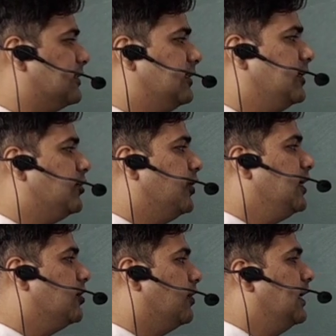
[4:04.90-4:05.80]
as their
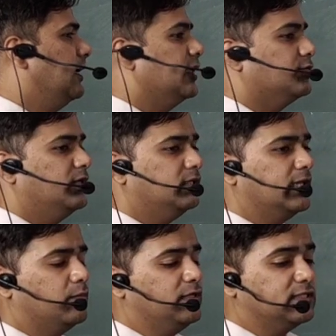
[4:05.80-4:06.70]
trade cry.
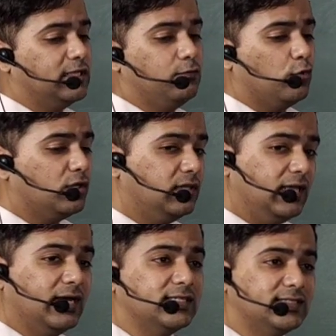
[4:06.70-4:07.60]
That means what
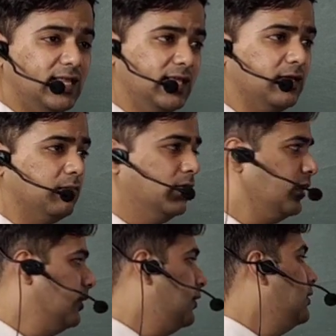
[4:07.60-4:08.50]
they are
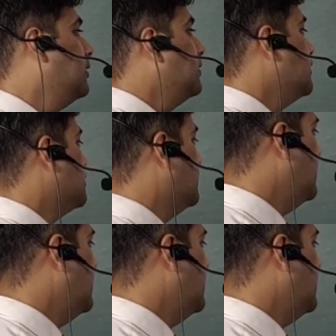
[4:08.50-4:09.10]
selling. So